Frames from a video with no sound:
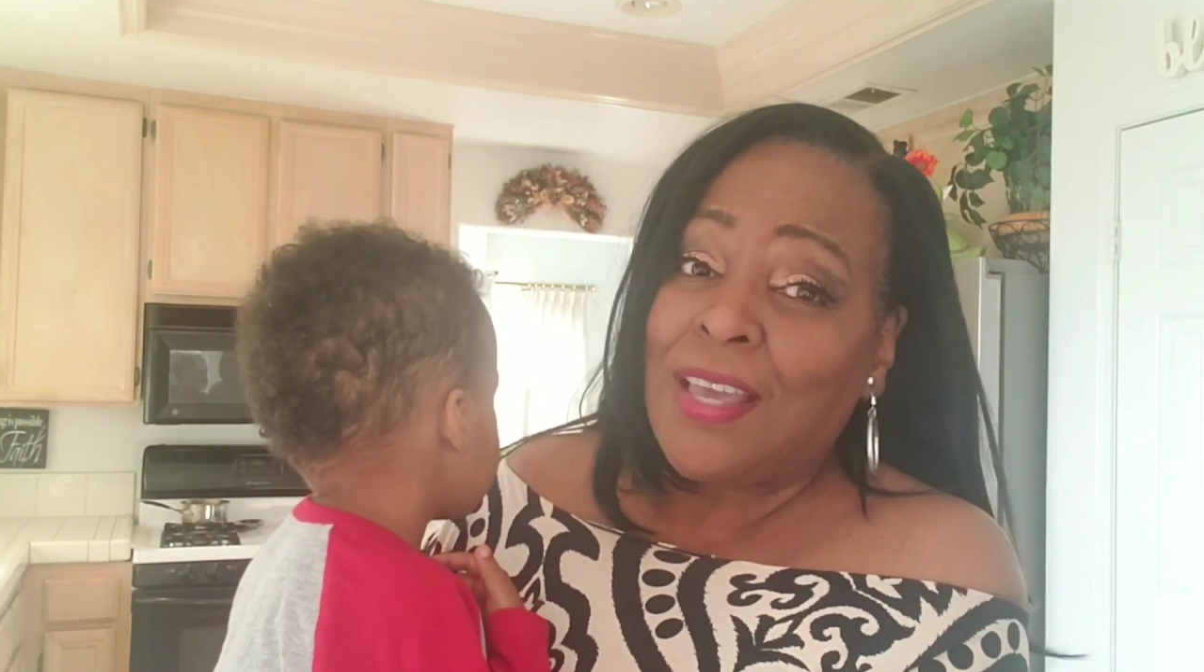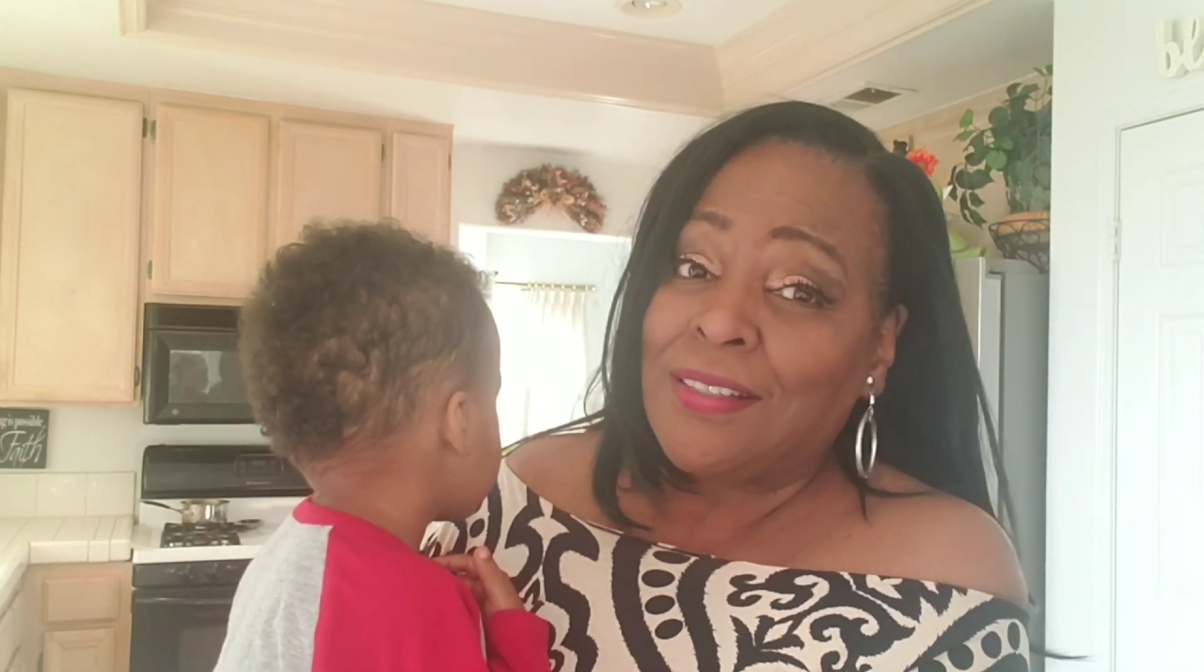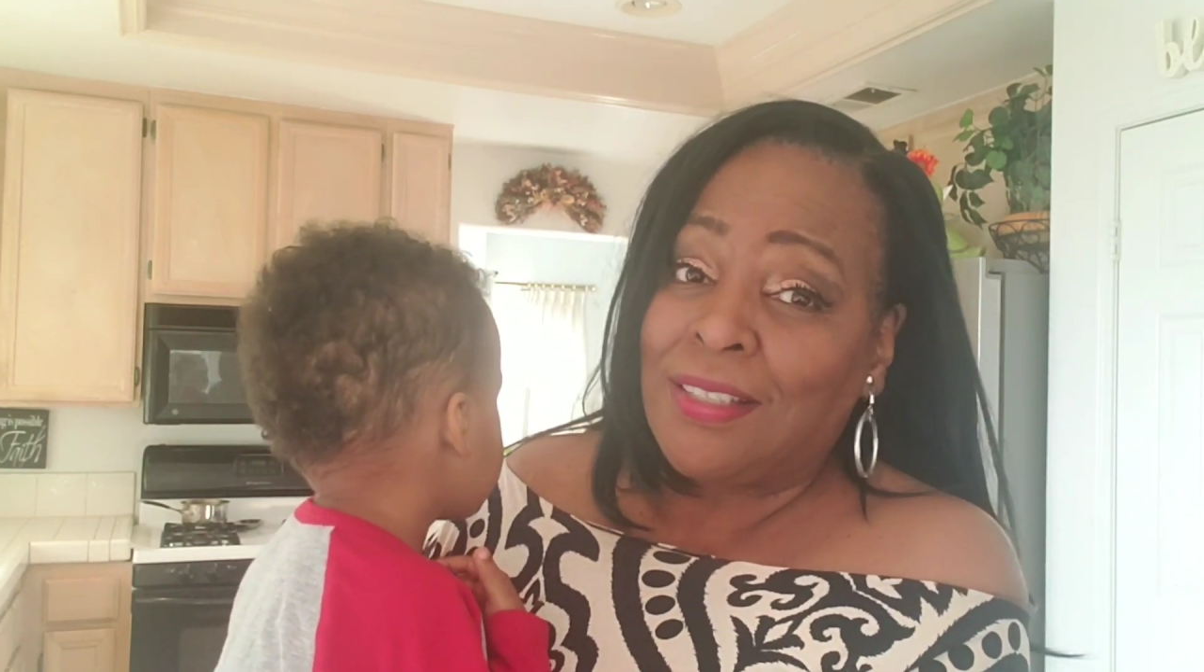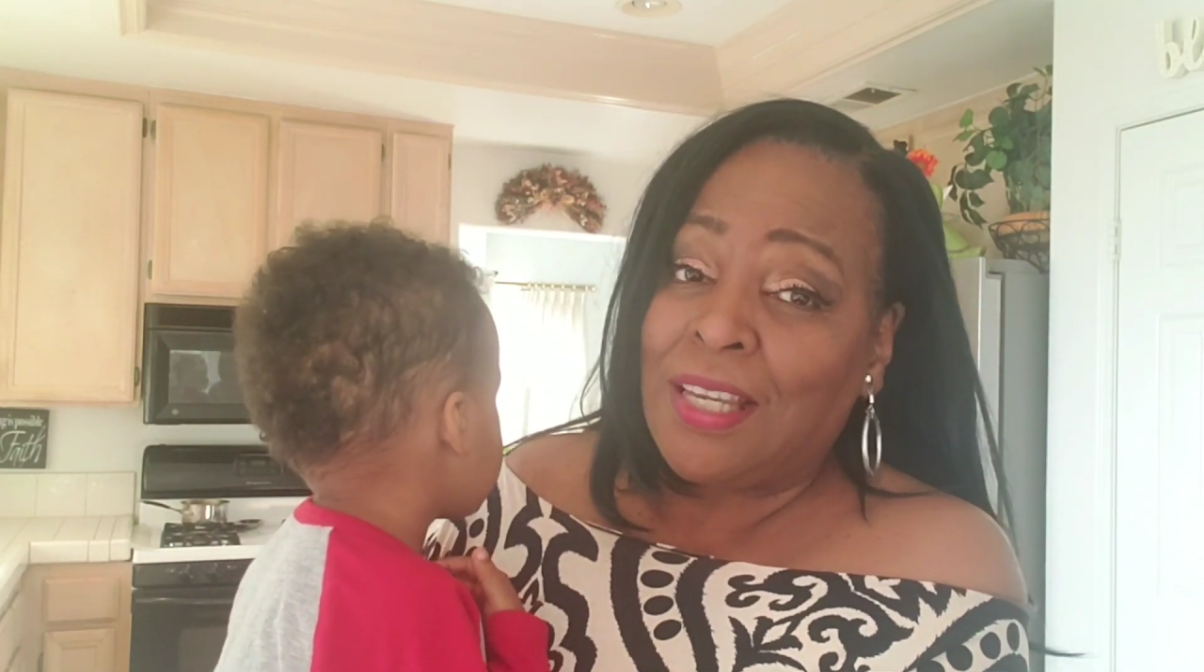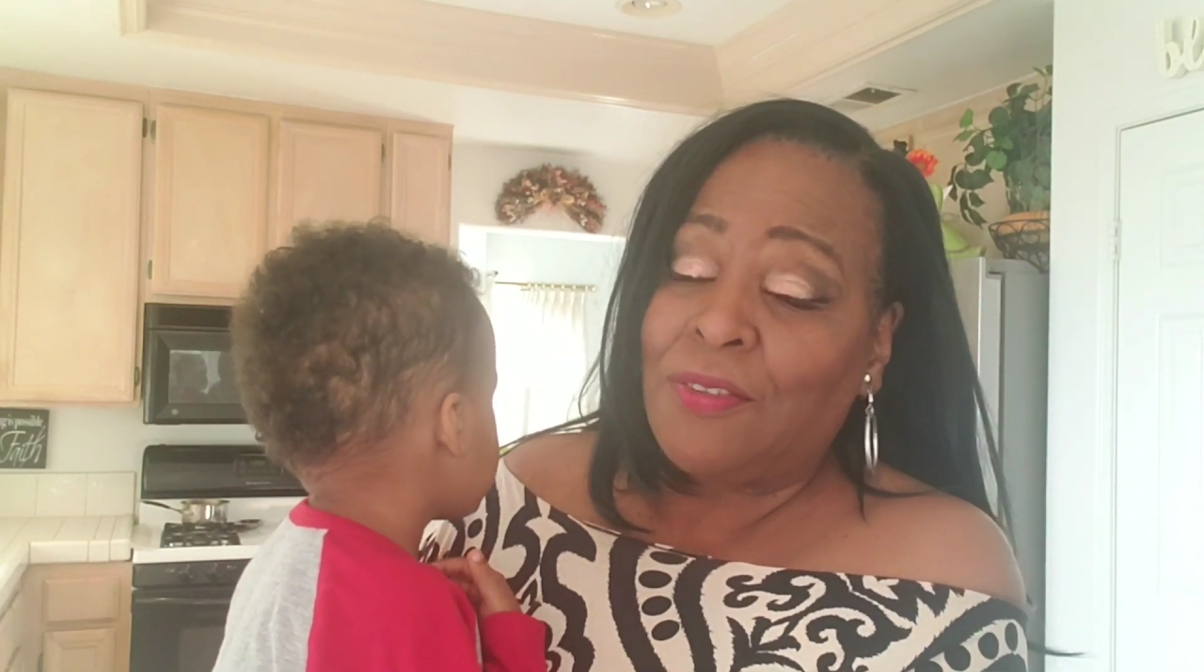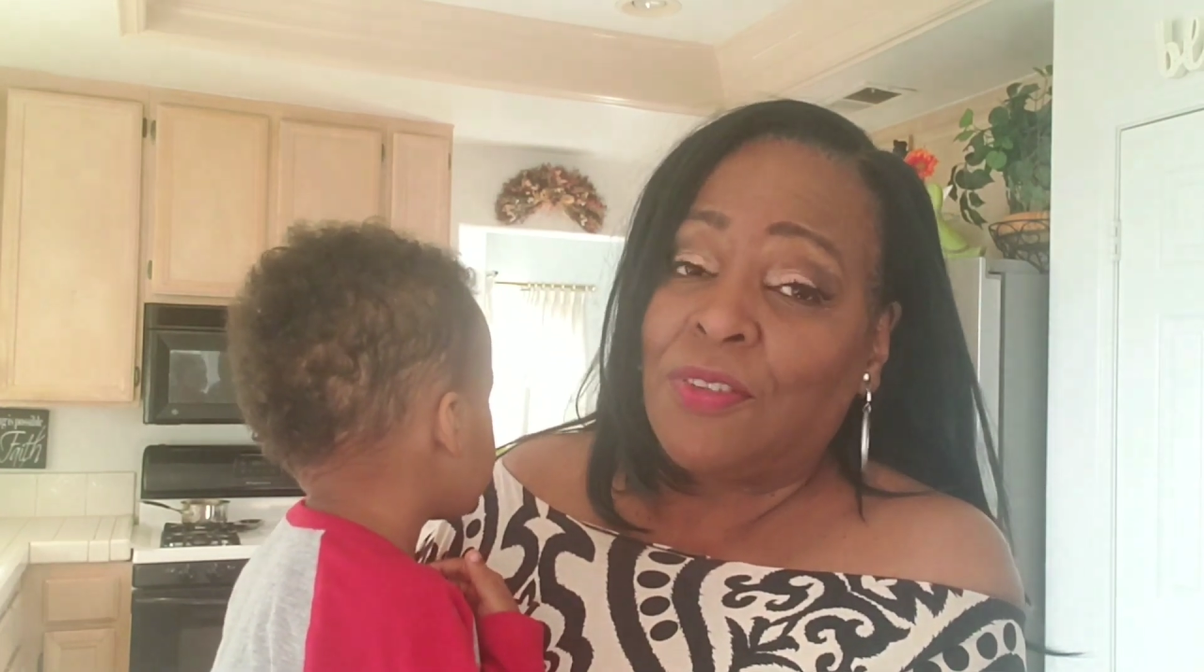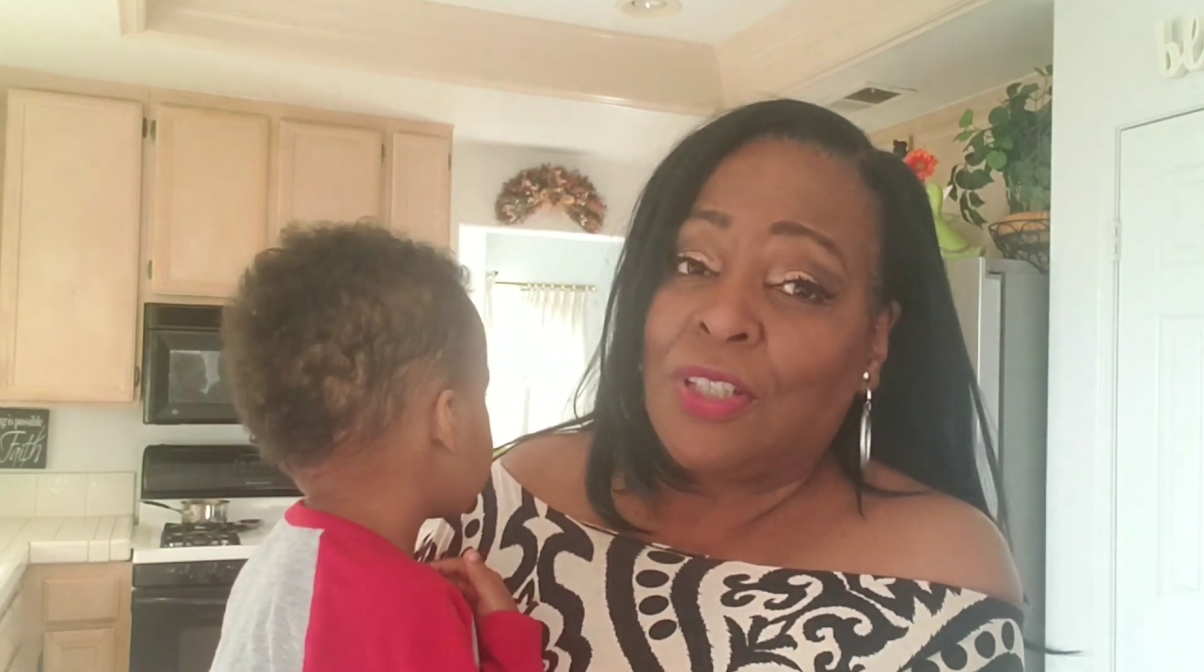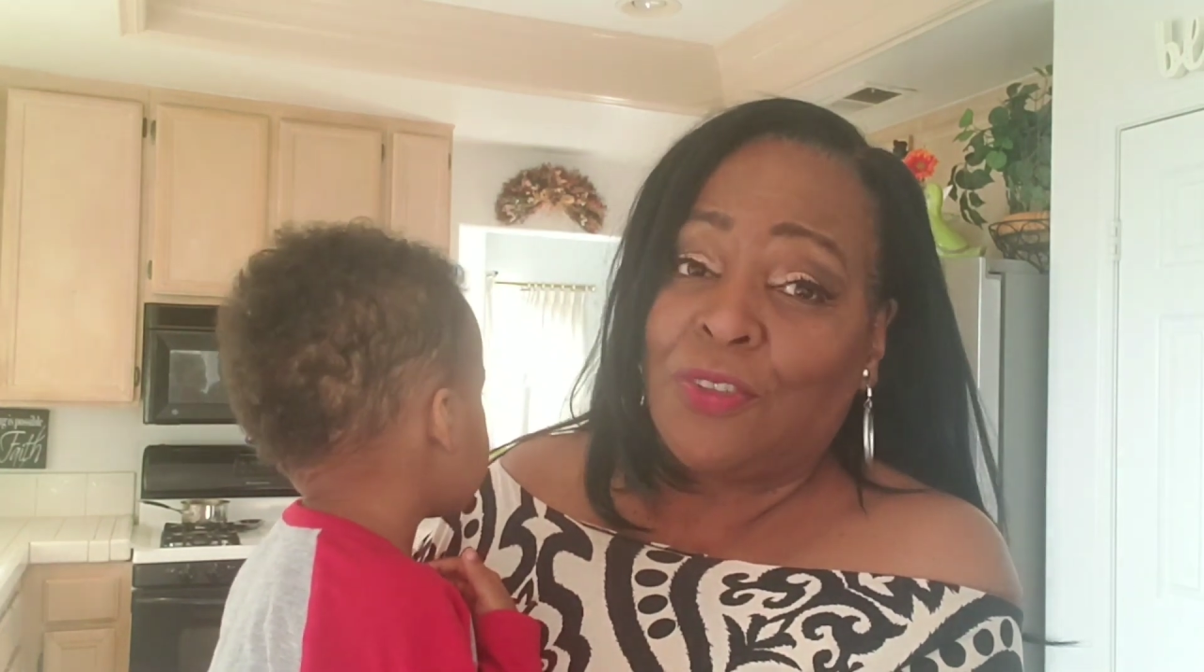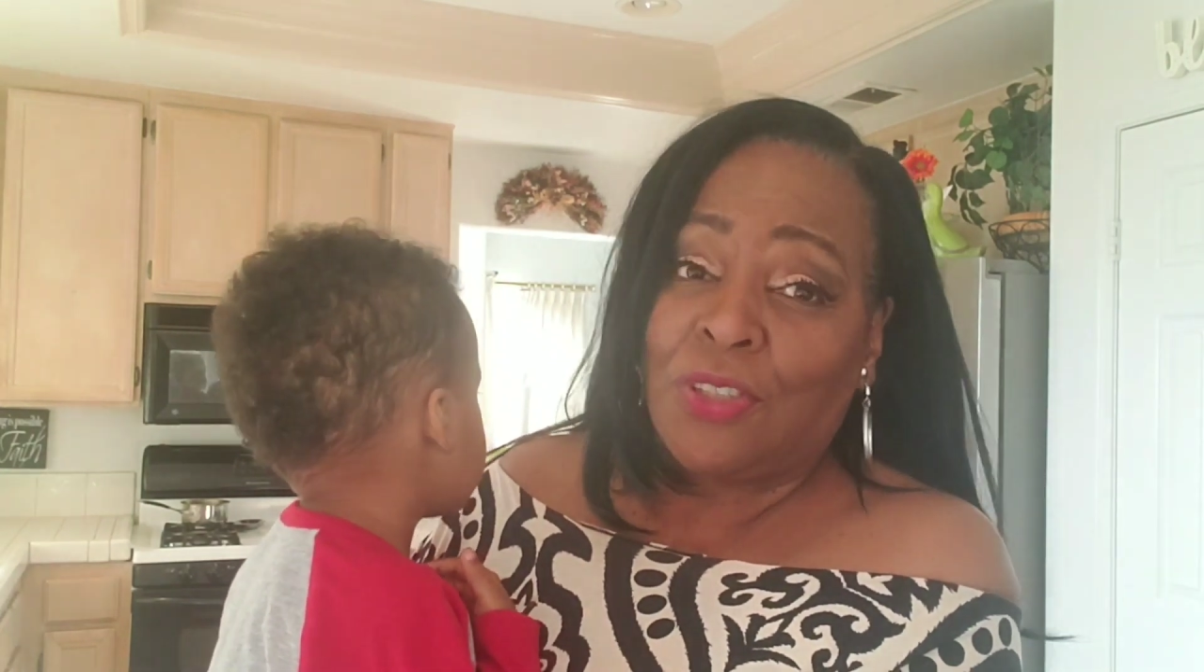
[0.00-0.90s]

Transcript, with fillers: that date